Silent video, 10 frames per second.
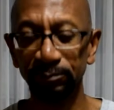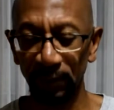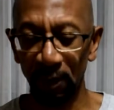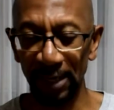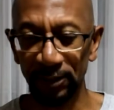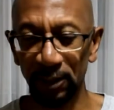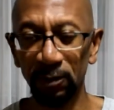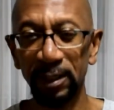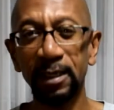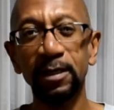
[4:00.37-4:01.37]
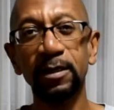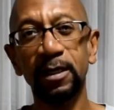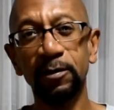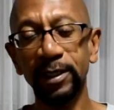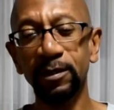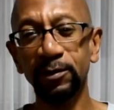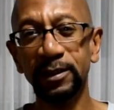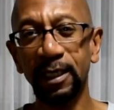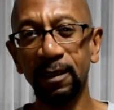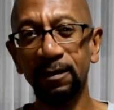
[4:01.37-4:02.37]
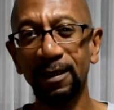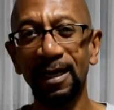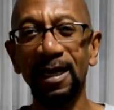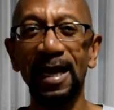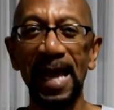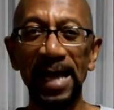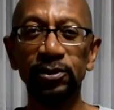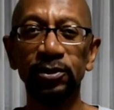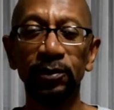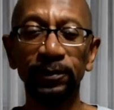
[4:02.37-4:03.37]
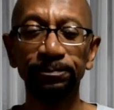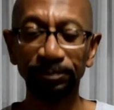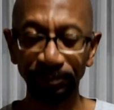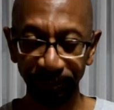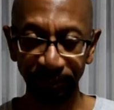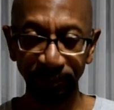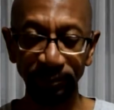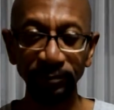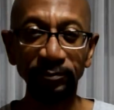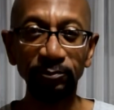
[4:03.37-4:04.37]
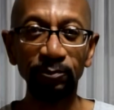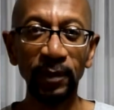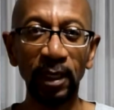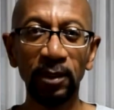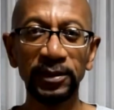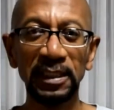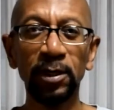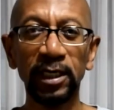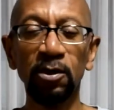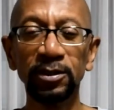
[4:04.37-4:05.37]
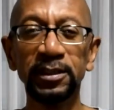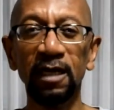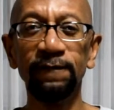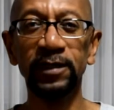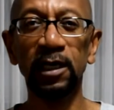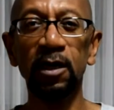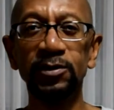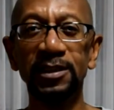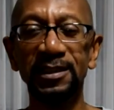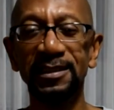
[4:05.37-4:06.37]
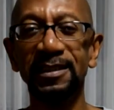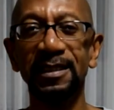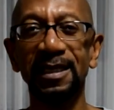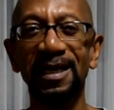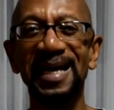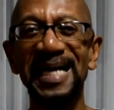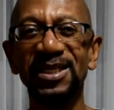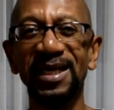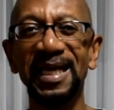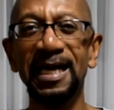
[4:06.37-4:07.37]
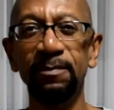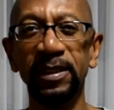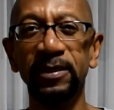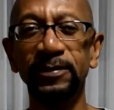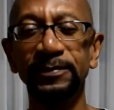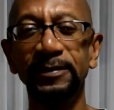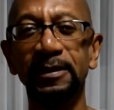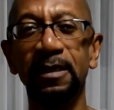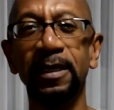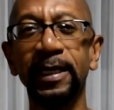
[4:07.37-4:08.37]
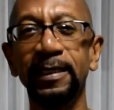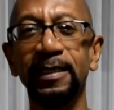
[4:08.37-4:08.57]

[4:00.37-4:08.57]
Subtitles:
All right, so you're in your hotel, ask your, someone in the hotel for the closest Casa de Cambio, all right?